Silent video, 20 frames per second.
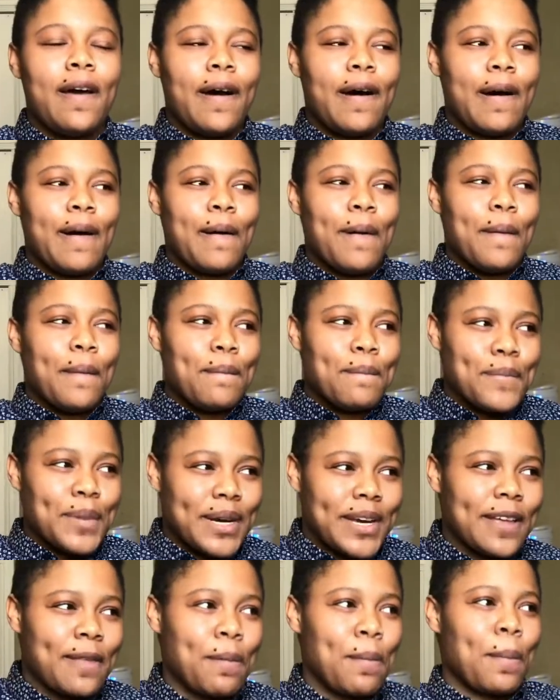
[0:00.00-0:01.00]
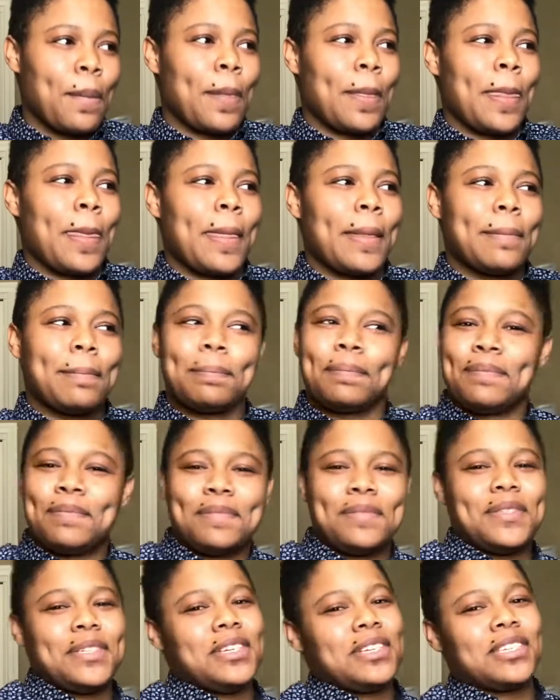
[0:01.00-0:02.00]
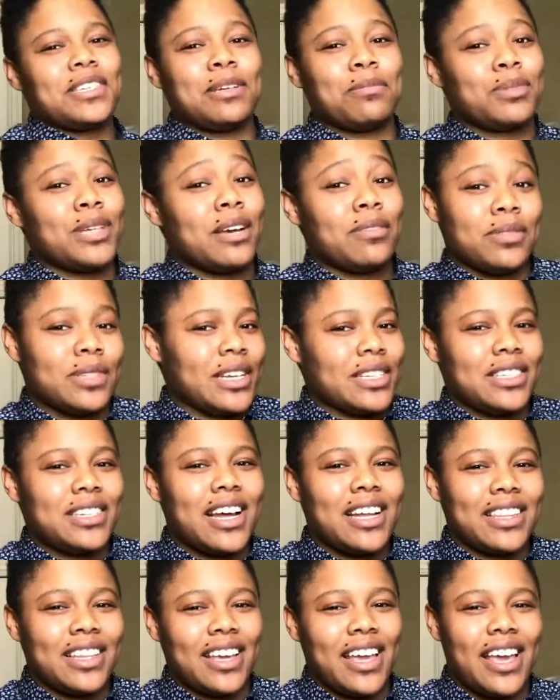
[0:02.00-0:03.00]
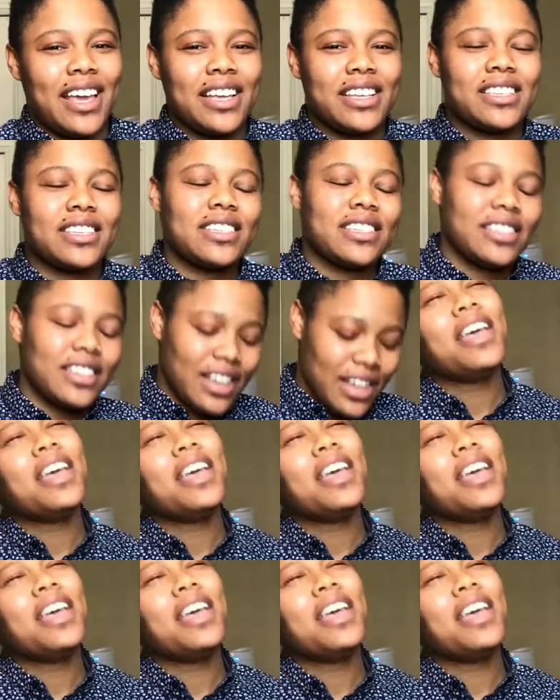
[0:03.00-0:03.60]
but just sometimes that's not the case.